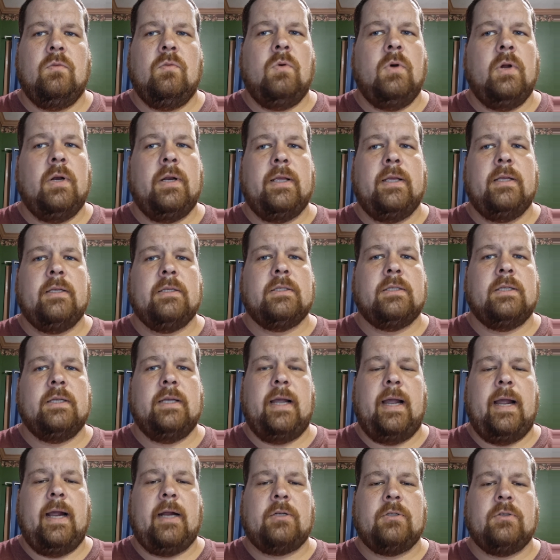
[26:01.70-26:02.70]
what is
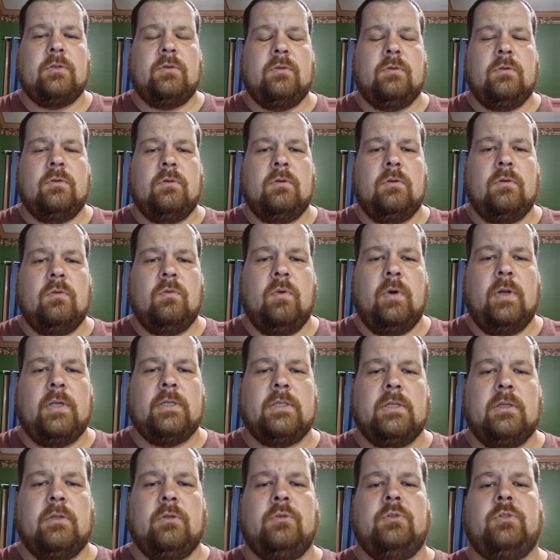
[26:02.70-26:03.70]
the actual
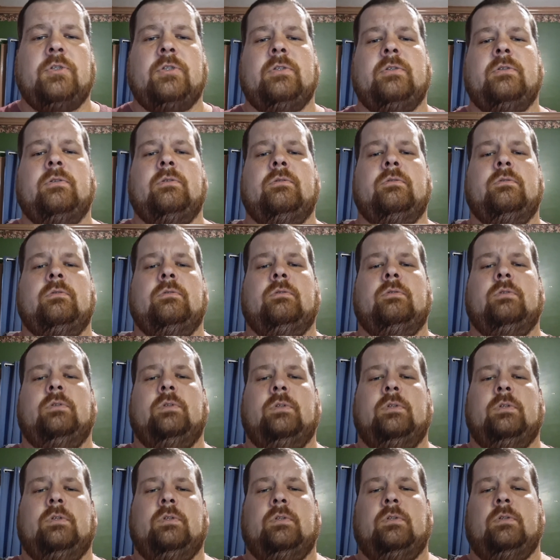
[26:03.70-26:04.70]
resolution
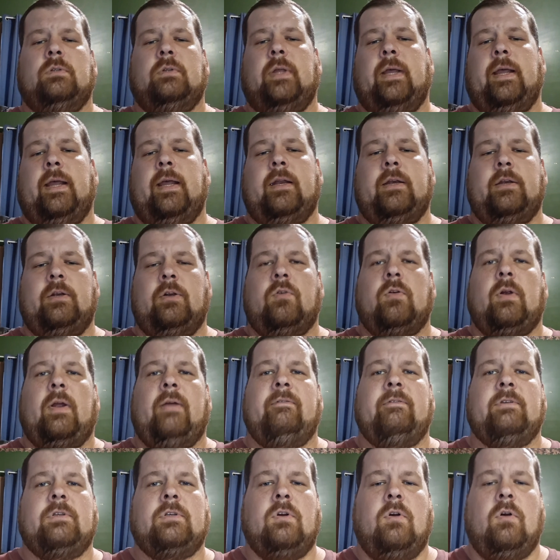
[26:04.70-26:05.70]
that your
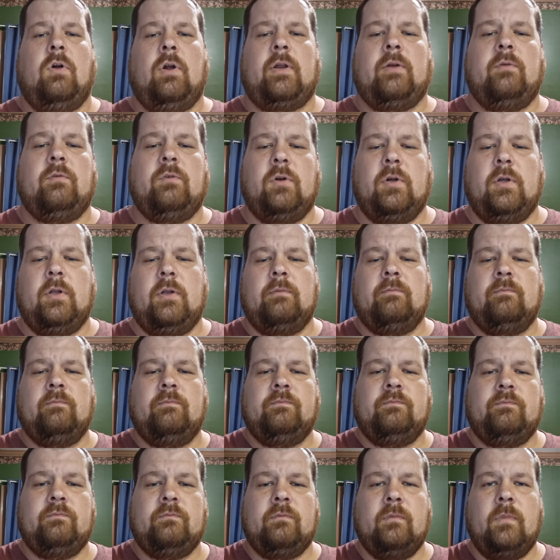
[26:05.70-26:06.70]
graphics card can run.
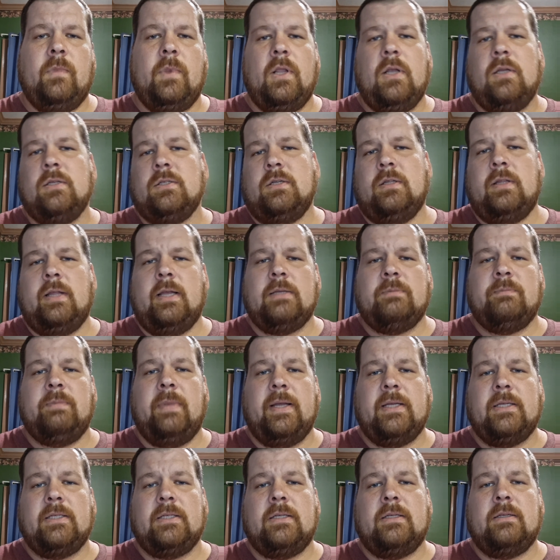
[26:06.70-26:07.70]
So that's
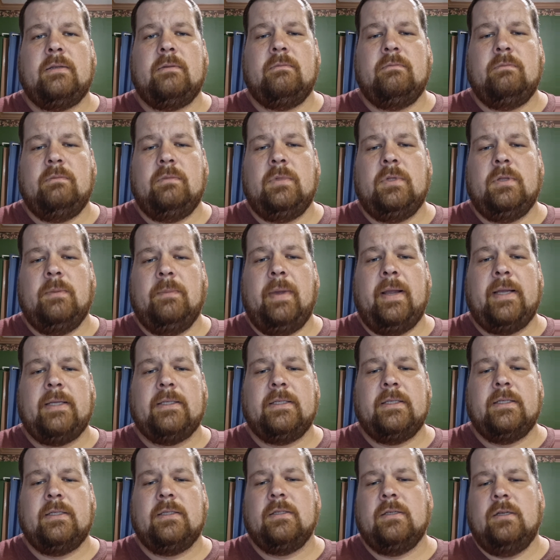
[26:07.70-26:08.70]
the
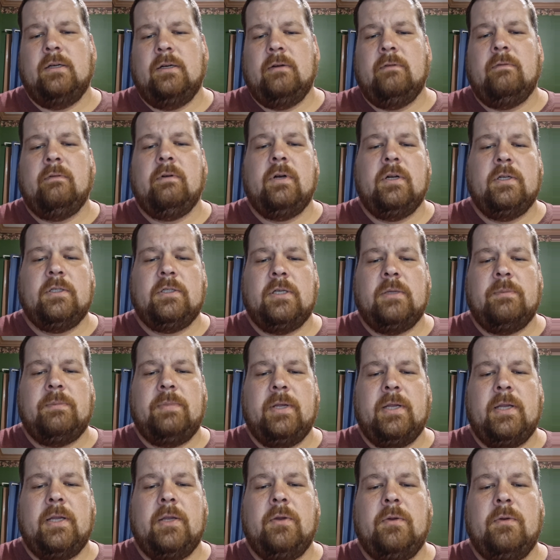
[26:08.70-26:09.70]
basics of a
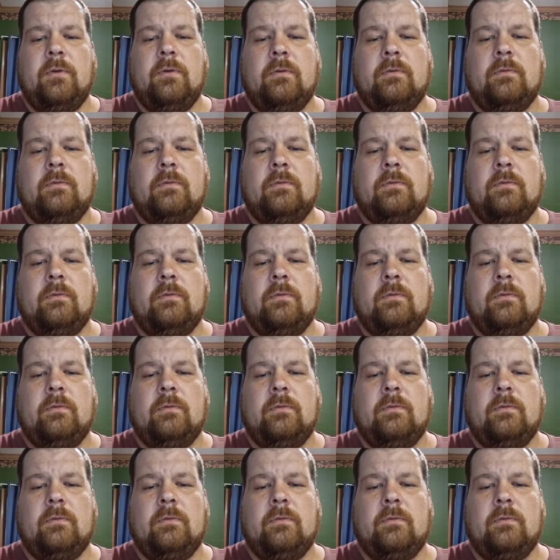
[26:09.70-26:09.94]
GPU.